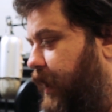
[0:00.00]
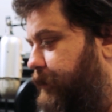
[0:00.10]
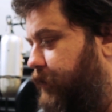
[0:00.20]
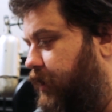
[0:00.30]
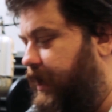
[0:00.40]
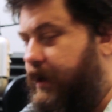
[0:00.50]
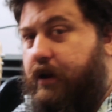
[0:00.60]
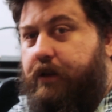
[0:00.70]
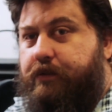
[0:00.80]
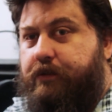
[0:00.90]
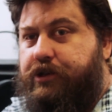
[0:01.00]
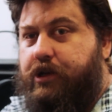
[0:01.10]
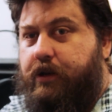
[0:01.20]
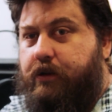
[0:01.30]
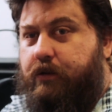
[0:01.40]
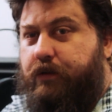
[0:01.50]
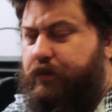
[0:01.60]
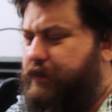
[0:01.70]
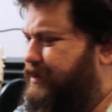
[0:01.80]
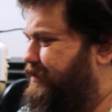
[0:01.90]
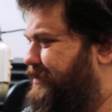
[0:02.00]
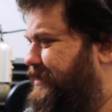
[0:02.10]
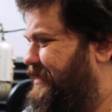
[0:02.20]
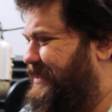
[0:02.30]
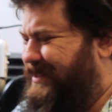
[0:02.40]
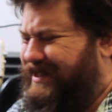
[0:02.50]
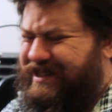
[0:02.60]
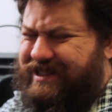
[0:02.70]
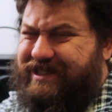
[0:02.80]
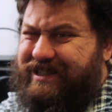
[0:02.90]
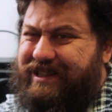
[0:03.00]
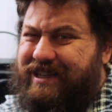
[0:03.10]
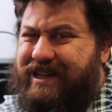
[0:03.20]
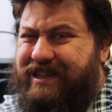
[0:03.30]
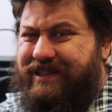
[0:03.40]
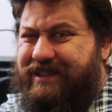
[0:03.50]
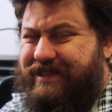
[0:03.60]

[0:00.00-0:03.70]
I'm not going to go through and show you all of them because you don't need to see that.